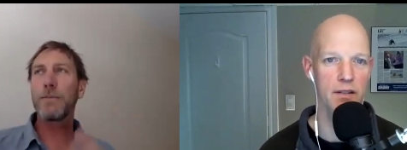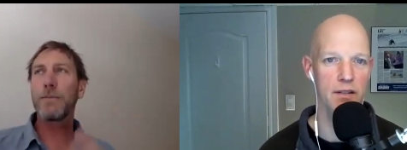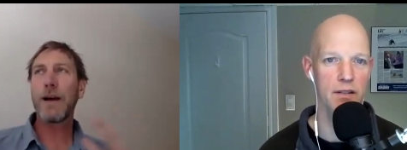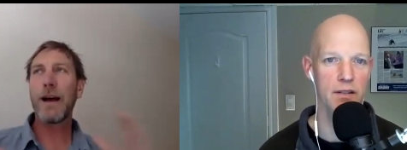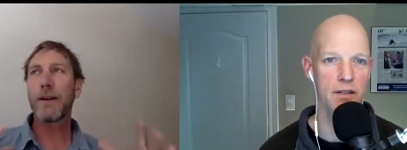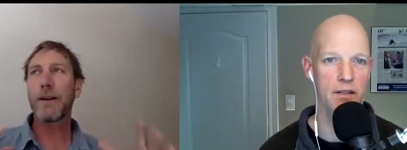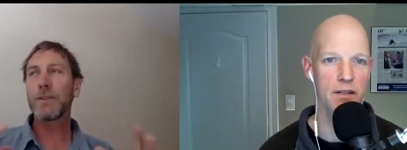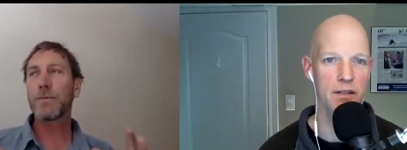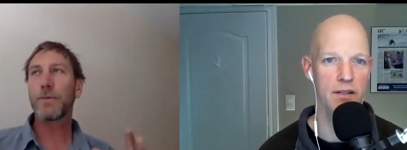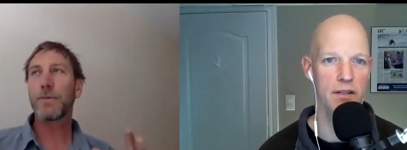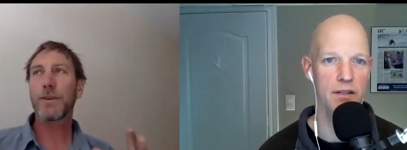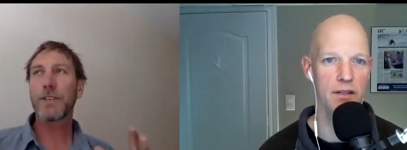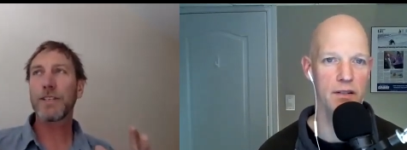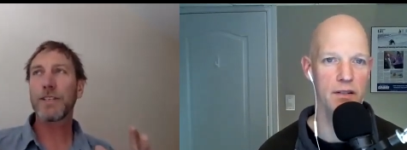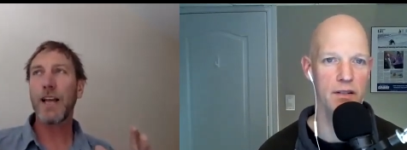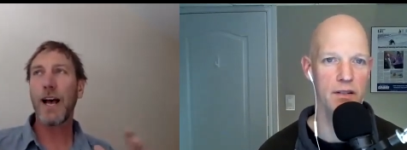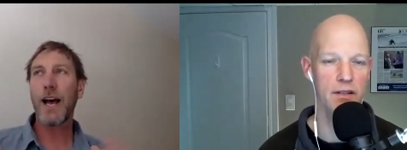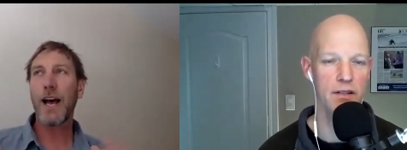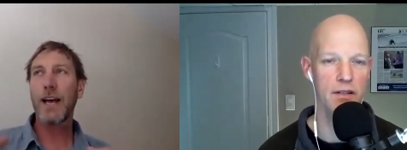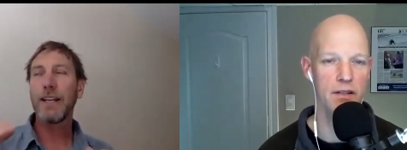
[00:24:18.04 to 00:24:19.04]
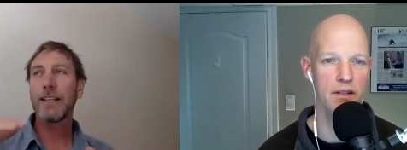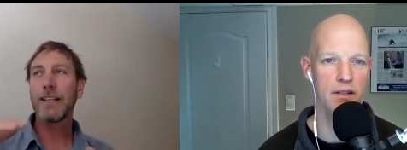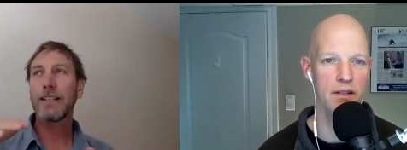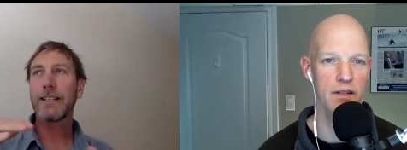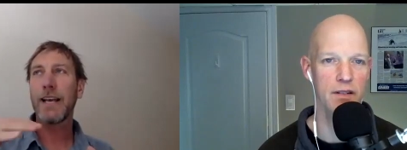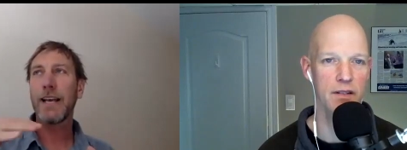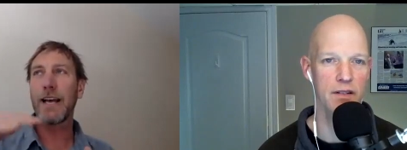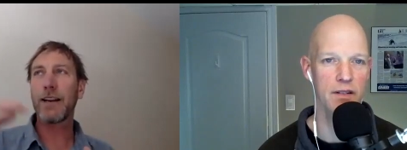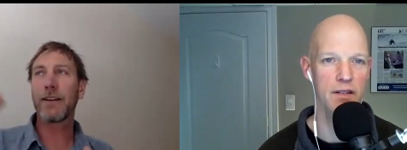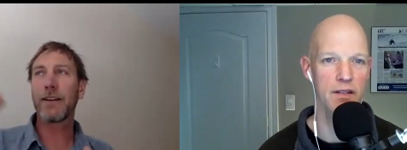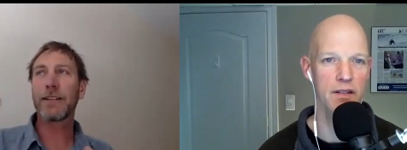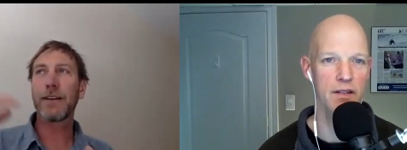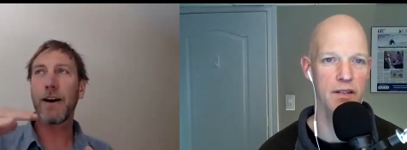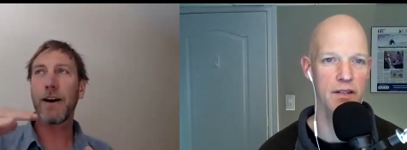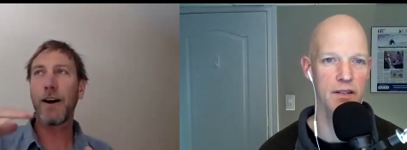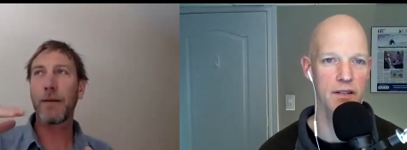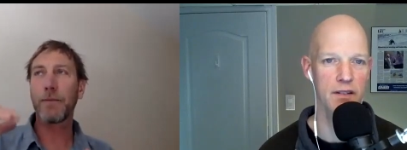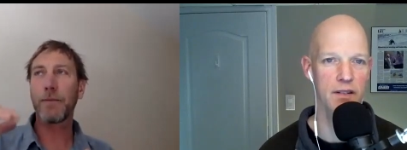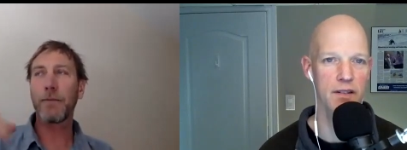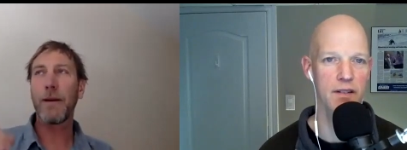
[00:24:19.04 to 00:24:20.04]
Speaker 1: pounds per side and 10 on
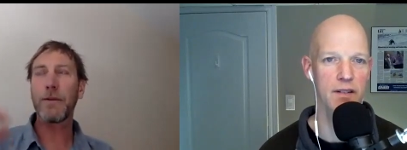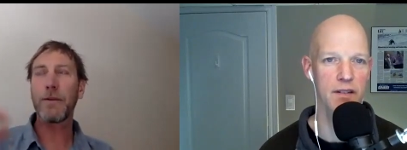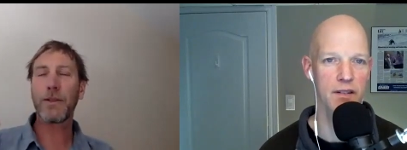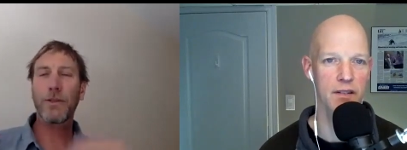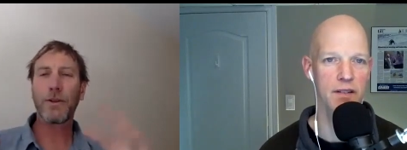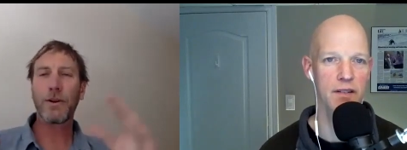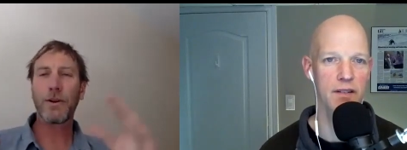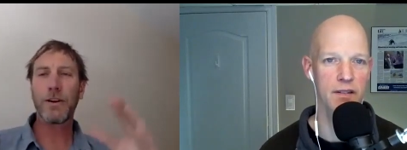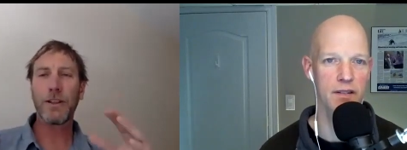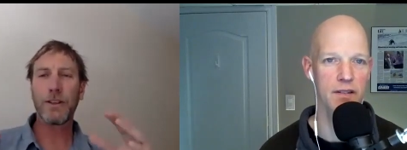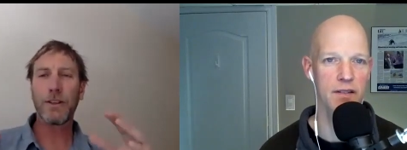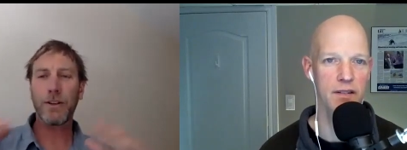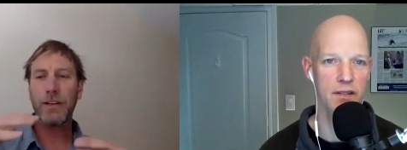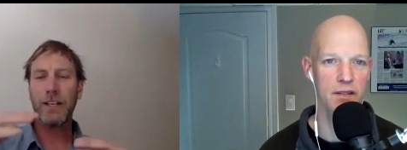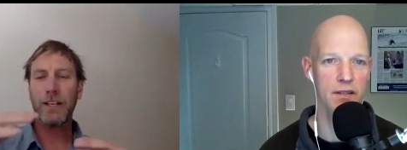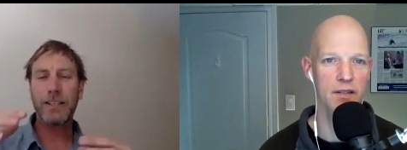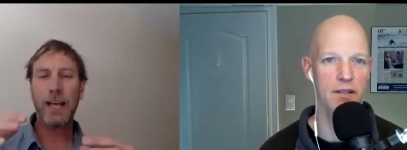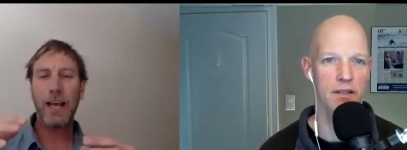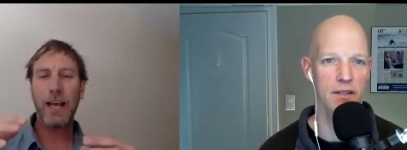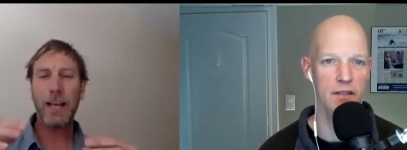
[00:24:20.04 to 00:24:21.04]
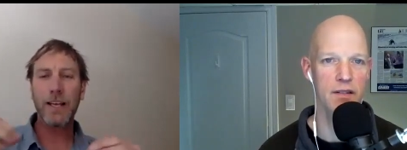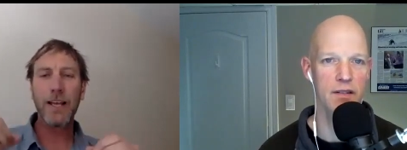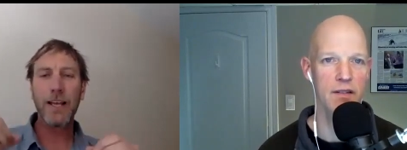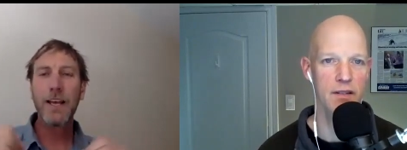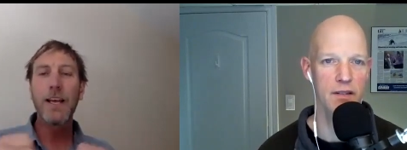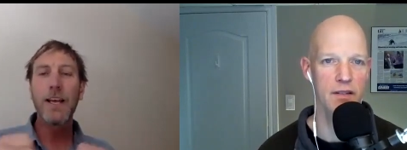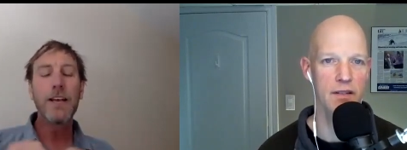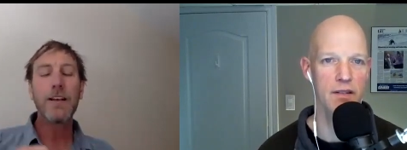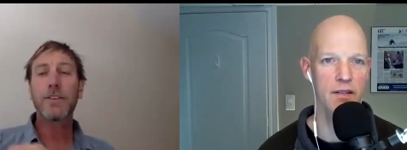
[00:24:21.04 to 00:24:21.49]
top, or maybe 30, 30, 10.